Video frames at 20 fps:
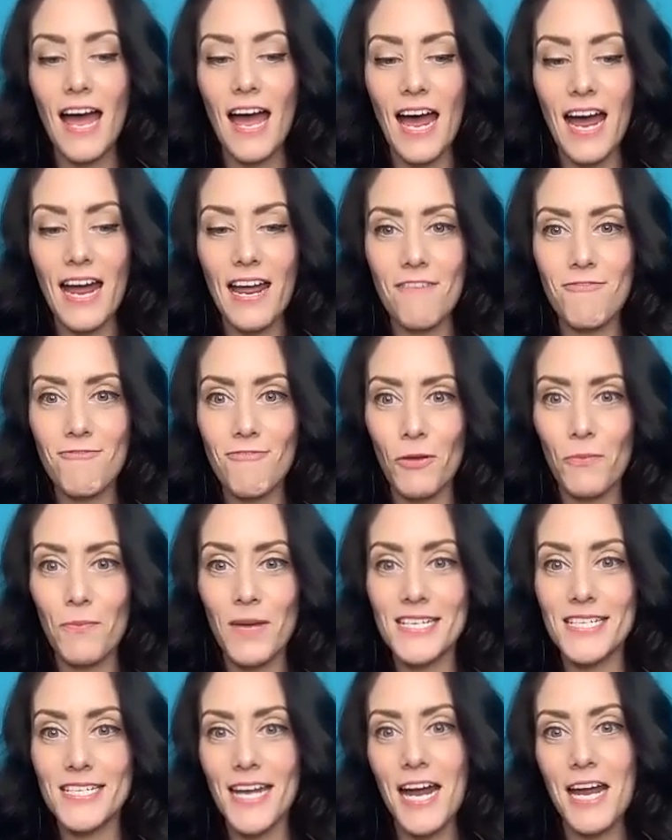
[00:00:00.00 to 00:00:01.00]
I filled
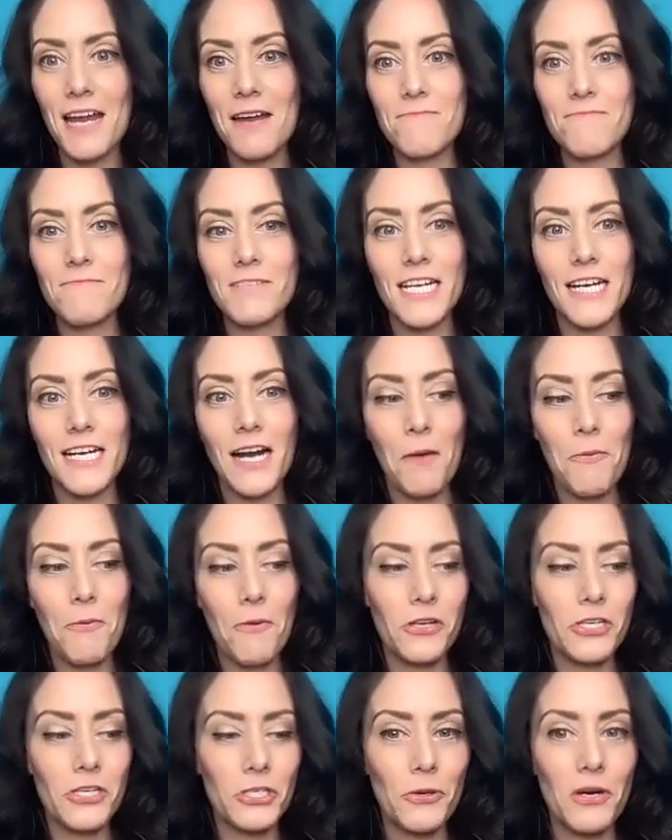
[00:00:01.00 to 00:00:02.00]
my time, did a
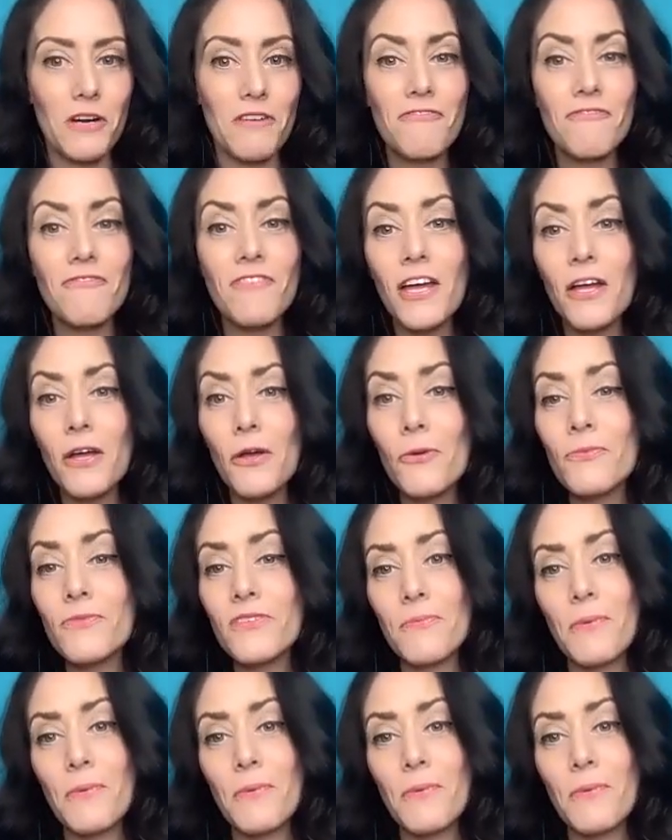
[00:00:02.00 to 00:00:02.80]
couple of short films.